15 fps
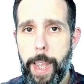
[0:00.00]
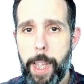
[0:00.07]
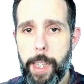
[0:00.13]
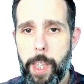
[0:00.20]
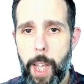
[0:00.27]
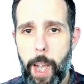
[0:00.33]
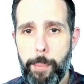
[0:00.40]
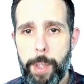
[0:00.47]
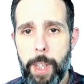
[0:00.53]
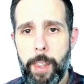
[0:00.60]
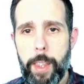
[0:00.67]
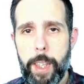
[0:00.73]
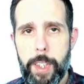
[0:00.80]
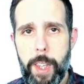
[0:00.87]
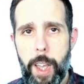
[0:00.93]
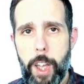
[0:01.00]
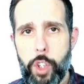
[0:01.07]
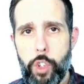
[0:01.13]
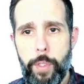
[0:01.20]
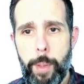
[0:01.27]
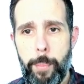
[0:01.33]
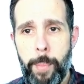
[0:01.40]
adapting the size
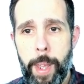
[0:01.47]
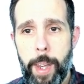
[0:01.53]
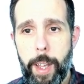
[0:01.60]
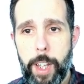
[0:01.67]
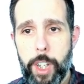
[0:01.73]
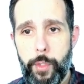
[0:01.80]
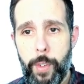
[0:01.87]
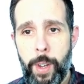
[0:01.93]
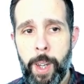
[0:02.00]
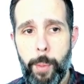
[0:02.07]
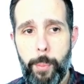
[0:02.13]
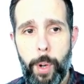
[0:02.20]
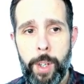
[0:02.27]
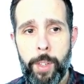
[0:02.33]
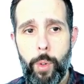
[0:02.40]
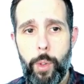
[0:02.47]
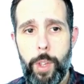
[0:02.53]
of the min-hash fingerprint,